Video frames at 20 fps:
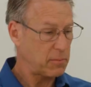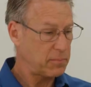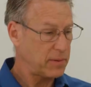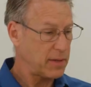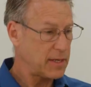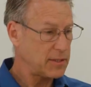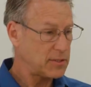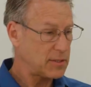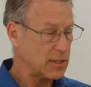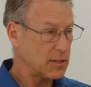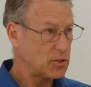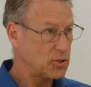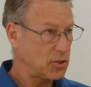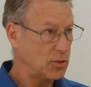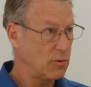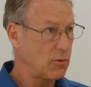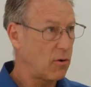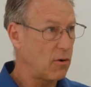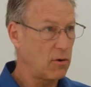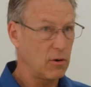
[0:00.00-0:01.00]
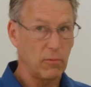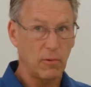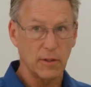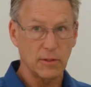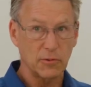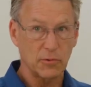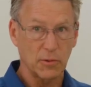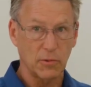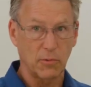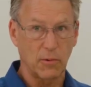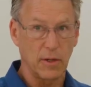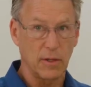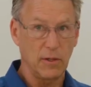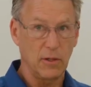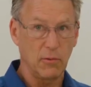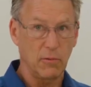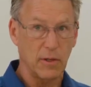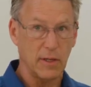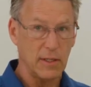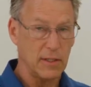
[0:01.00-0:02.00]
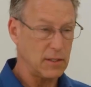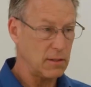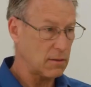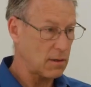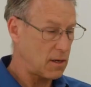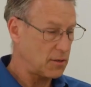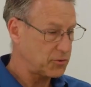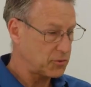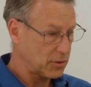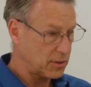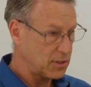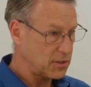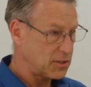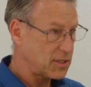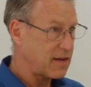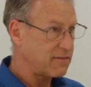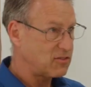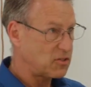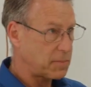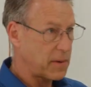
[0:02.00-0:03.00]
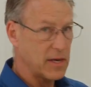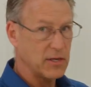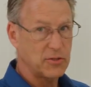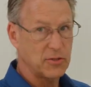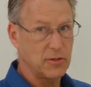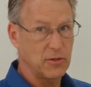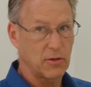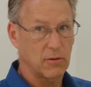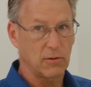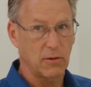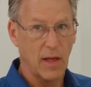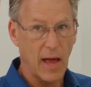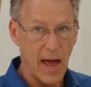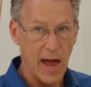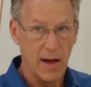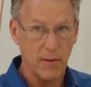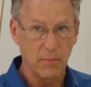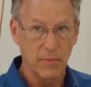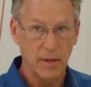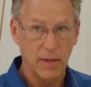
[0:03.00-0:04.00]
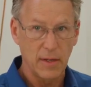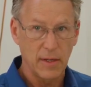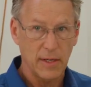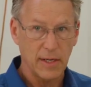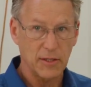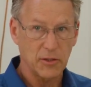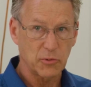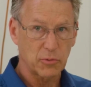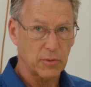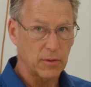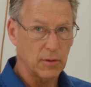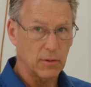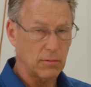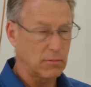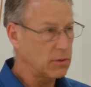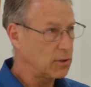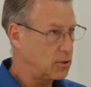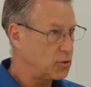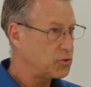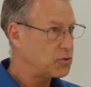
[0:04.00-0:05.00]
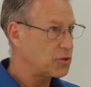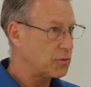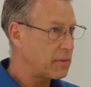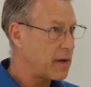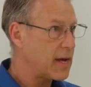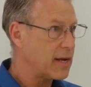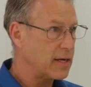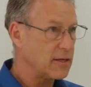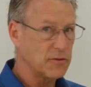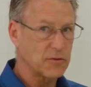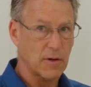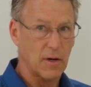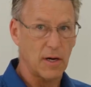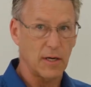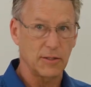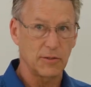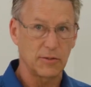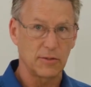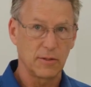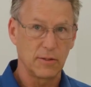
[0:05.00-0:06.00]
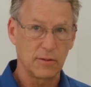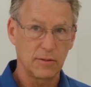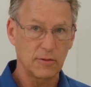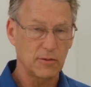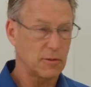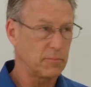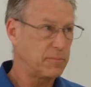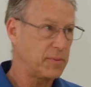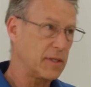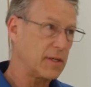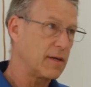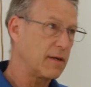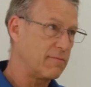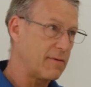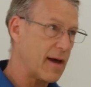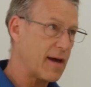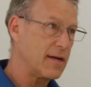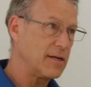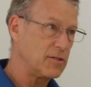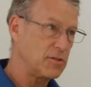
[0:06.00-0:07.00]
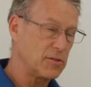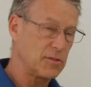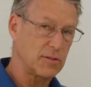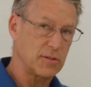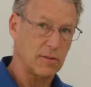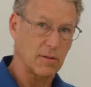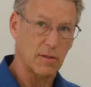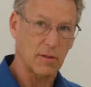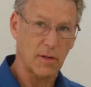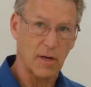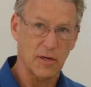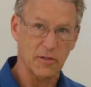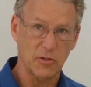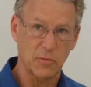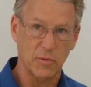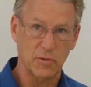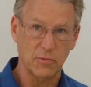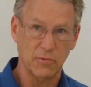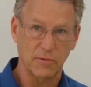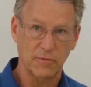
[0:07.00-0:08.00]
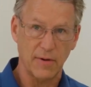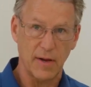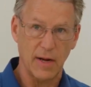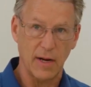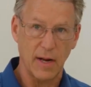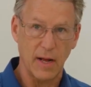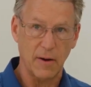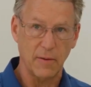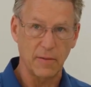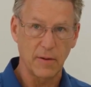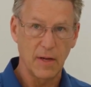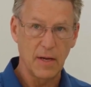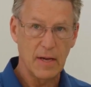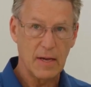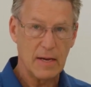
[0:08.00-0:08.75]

replacing two old ones with one new one, you're also going to save space in your lab and re reduce your maintenance costs. Those are big advantages to our customers, we're finding out.